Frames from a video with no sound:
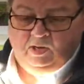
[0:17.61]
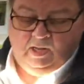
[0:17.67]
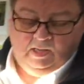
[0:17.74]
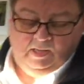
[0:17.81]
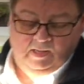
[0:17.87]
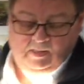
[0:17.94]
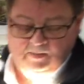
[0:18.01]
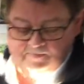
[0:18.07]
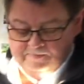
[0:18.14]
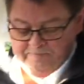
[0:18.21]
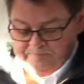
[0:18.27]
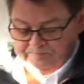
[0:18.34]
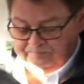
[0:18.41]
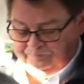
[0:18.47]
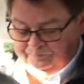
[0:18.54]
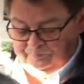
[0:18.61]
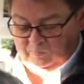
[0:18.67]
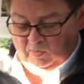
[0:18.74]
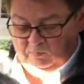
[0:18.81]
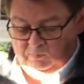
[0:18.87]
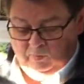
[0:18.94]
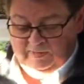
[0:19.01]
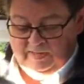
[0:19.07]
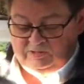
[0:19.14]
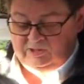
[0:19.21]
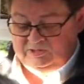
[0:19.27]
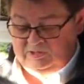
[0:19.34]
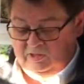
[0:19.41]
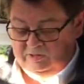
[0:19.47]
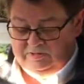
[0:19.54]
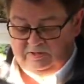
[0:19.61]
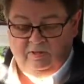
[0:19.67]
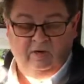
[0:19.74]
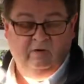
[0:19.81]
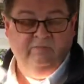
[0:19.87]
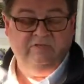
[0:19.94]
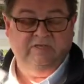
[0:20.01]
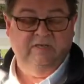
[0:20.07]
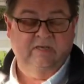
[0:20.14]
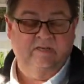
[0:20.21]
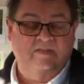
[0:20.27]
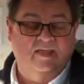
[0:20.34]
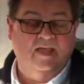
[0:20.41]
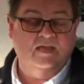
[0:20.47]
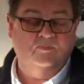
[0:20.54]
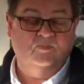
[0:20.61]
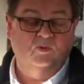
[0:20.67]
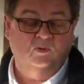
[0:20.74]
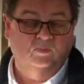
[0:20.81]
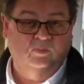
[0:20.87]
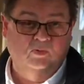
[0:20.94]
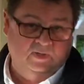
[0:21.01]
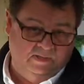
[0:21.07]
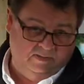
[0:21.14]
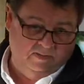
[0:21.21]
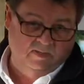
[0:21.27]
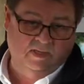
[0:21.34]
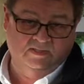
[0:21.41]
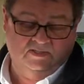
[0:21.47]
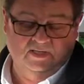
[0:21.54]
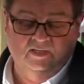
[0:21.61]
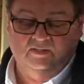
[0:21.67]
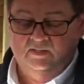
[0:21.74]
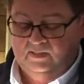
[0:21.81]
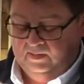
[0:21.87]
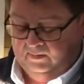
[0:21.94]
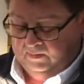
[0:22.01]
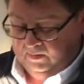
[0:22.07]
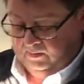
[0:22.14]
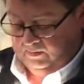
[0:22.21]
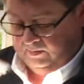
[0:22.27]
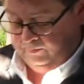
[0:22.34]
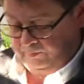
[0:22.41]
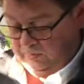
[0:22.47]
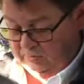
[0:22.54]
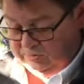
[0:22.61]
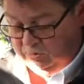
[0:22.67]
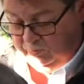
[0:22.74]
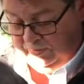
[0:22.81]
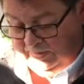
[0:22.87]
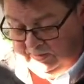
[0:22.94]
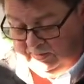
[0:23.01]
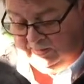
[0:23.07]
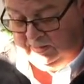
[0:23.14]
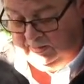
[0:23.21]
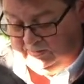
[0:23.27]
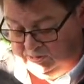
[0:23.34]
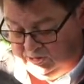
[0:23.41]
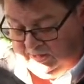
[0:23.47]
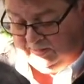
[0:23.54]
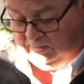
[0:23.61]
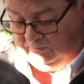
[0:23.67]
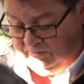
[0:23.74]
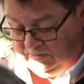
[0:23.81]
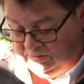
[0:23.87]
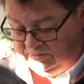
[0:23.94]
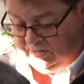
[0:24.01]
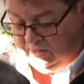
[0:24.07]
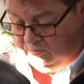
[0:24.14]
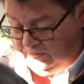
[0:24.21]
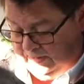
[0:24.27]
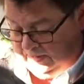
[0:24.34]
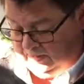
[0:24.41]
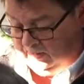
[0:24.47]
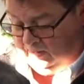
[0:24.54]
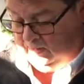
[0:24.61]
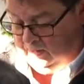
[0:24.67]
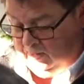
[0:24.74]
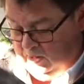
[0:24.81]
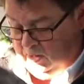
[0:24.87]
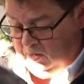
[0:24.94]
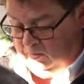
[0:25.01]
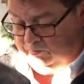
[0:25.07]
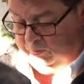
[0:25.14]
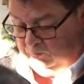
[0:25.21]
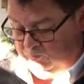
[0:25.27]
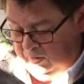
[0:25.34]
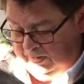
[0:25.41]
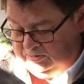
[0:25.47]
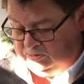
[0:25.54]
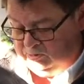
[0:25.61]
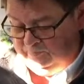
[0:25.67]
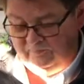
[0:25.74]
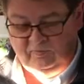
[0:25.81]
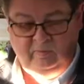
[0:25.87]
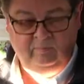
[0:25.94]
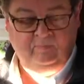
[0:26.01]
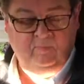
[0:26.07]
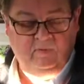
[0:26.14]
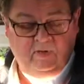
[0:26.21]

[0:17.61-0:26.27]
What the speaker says: well, we actually started harvesting in the April, but I set the plot up in January as NoDig. But right up from